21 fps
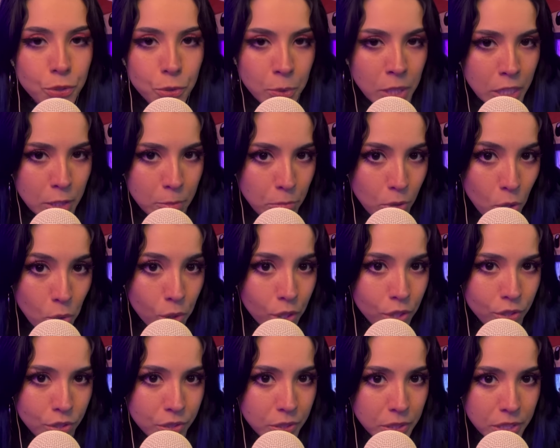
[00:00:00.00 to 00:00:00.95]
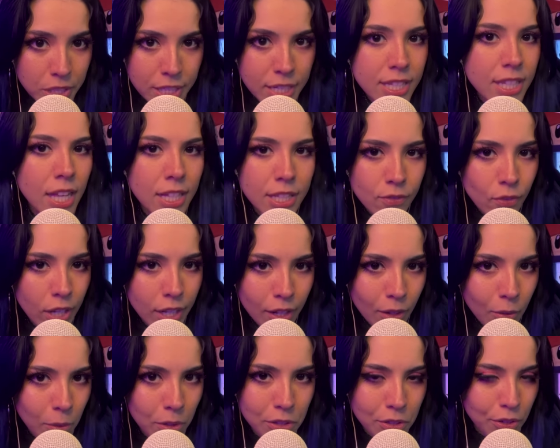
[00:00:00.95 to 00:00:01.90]
Switch Pro controllers. Let's find
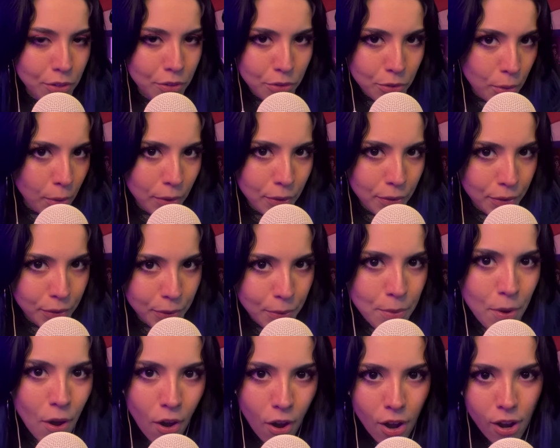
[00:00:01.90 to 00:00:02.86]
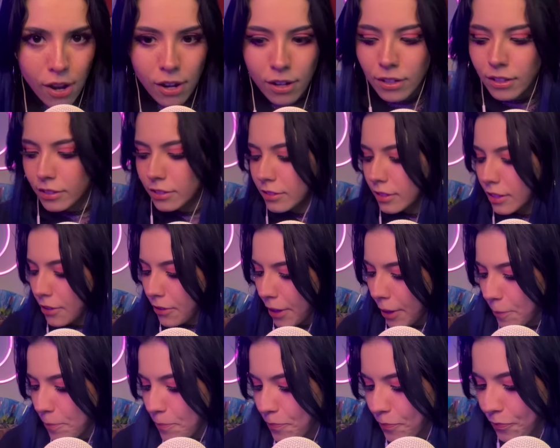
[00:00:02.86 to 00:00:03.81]
out which controller you are. Okay.